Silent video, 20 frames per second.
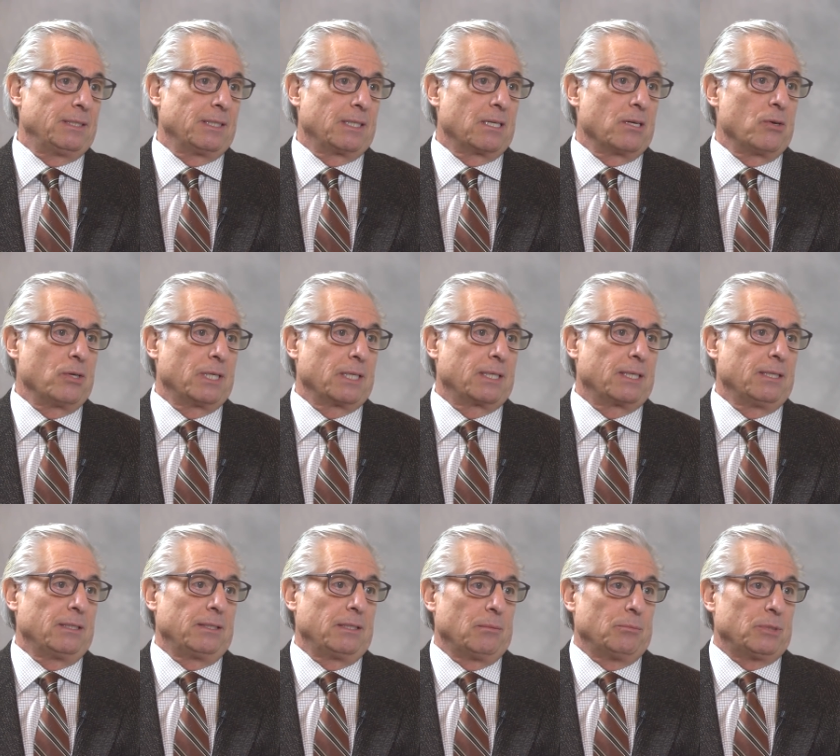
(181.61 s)
they're going to
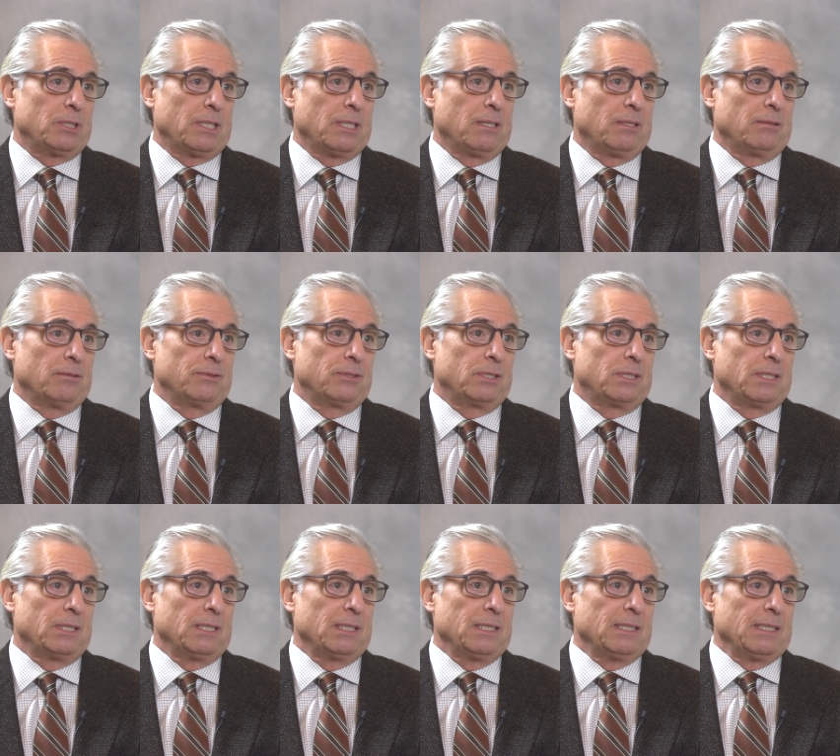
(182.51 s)
kill themselves
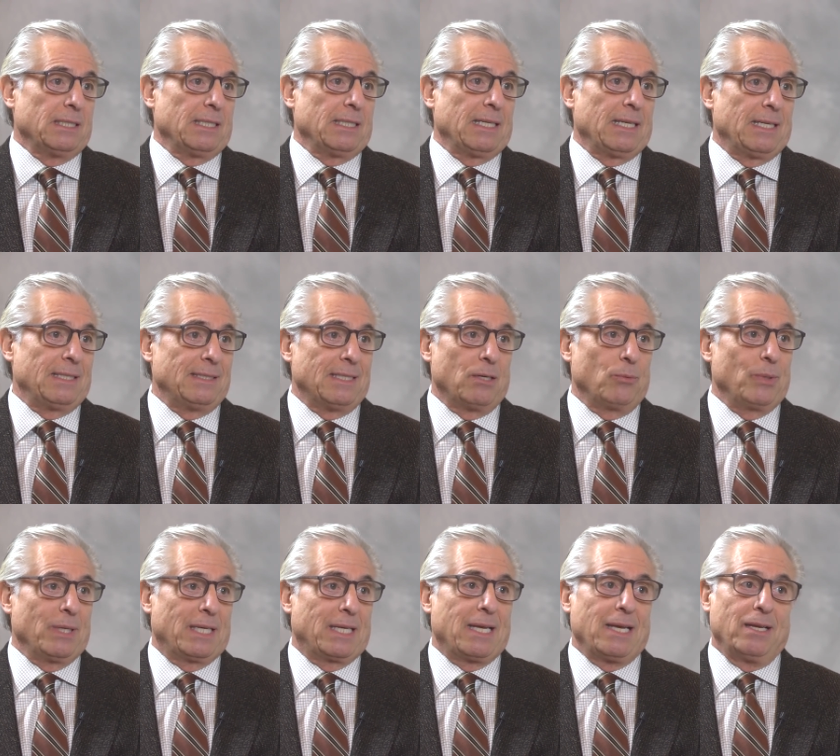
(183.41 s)
and that
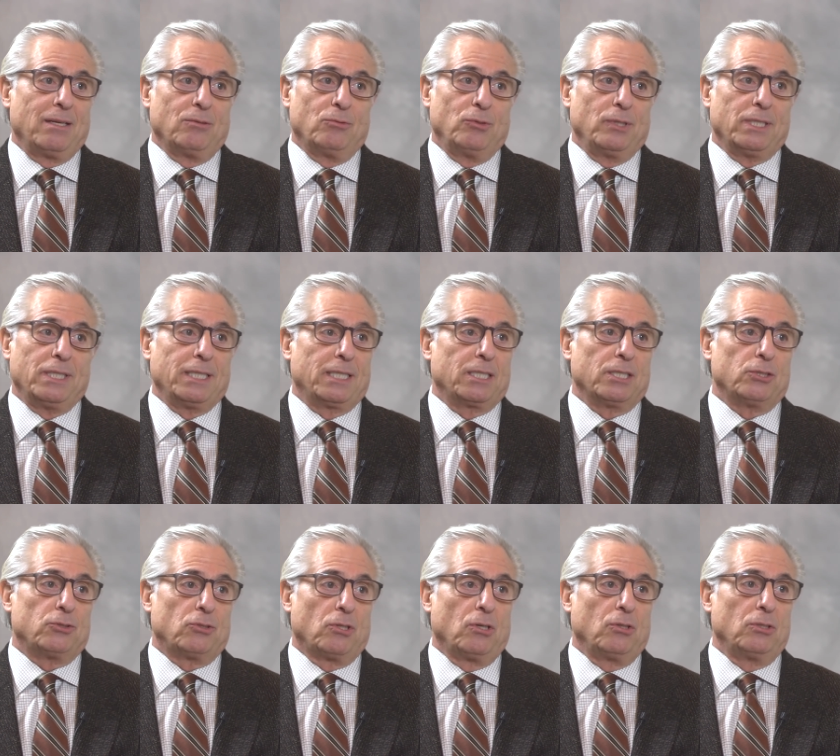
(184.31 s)
we can't really
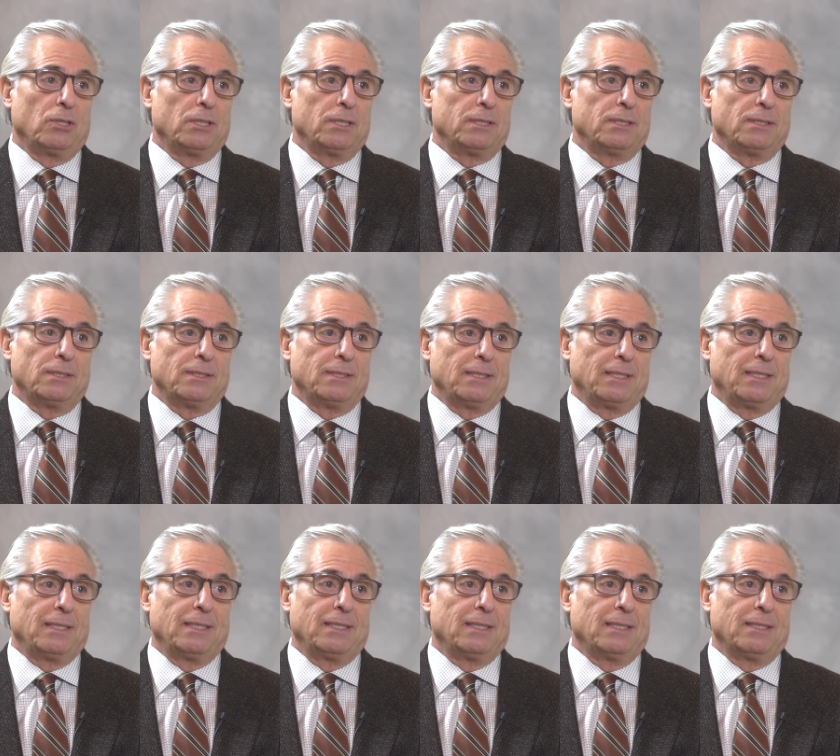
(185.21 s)
control it.
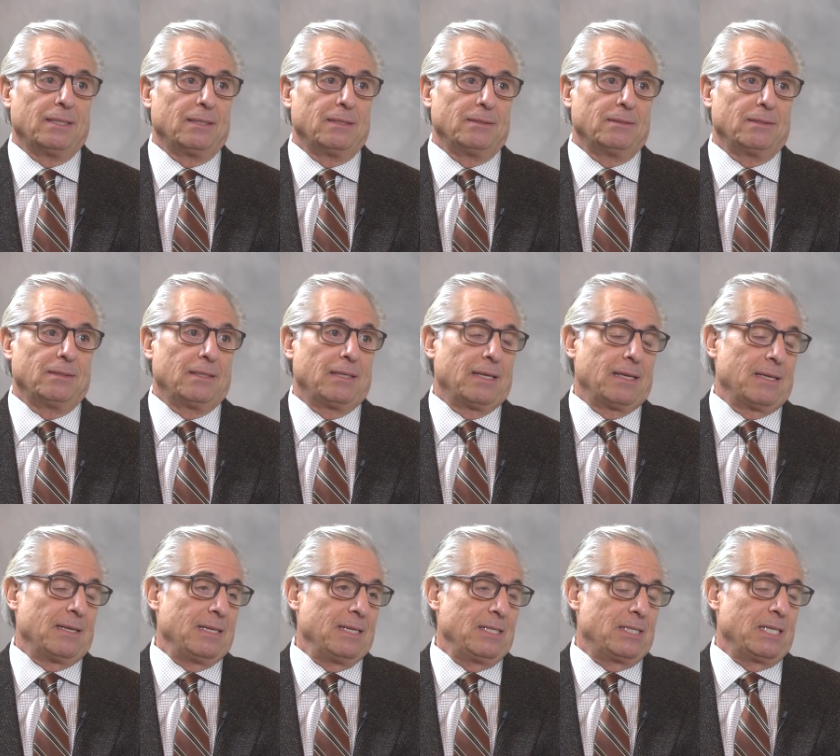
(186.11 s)

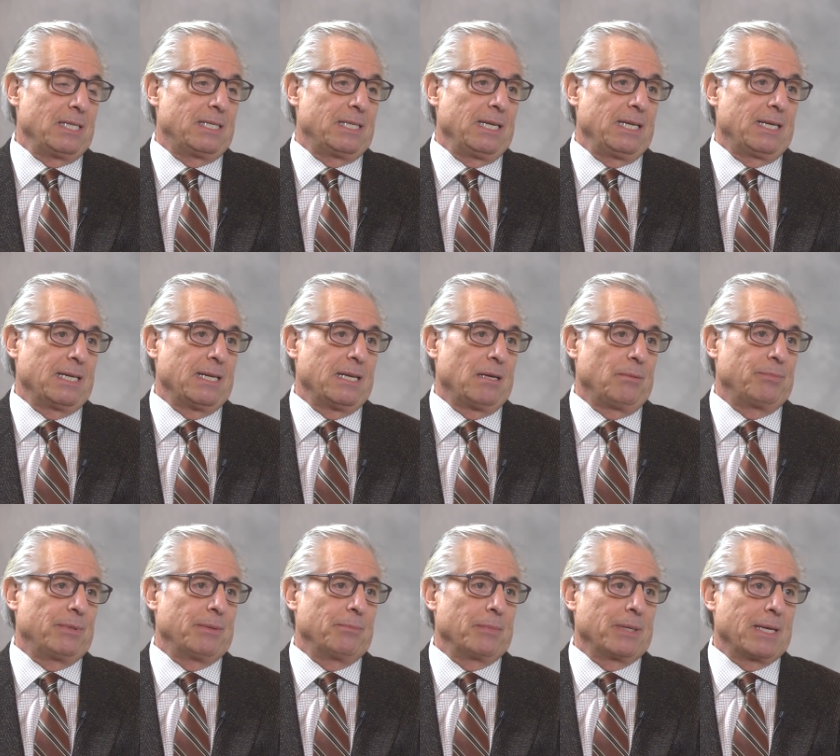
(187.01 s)
ECT can help
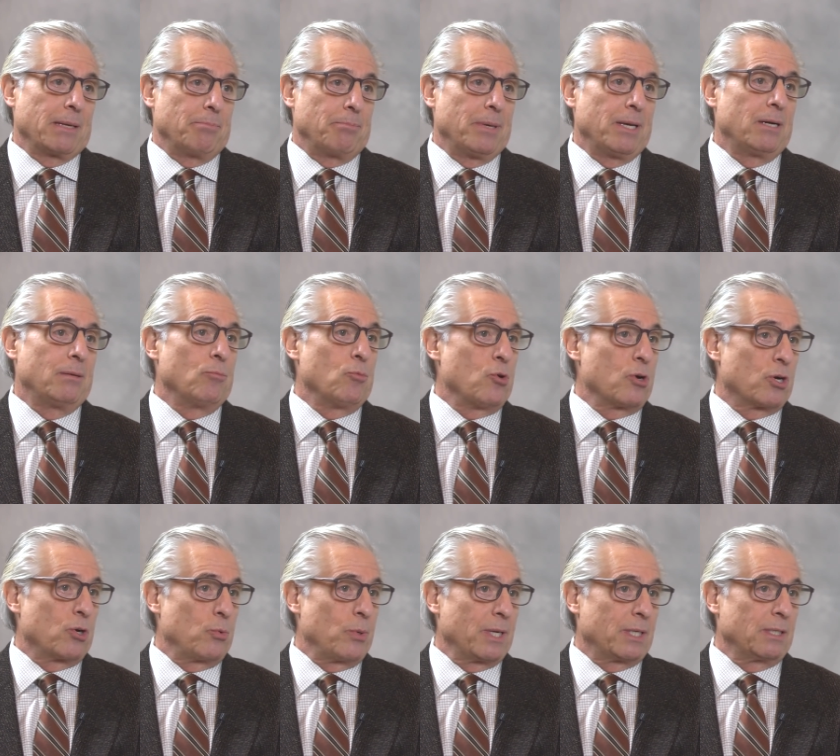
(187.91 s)
them get better more
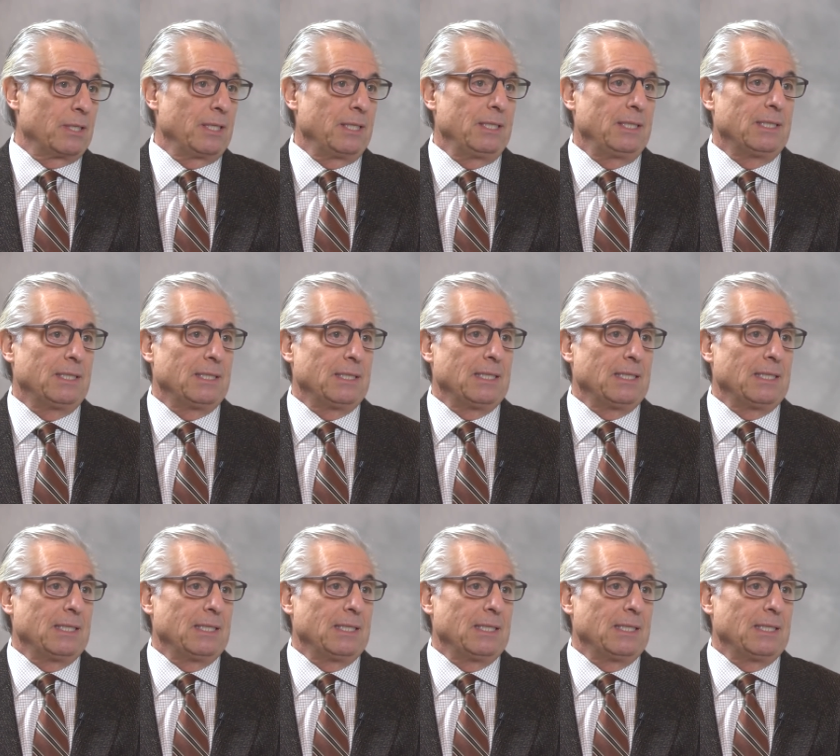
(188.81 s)
quickly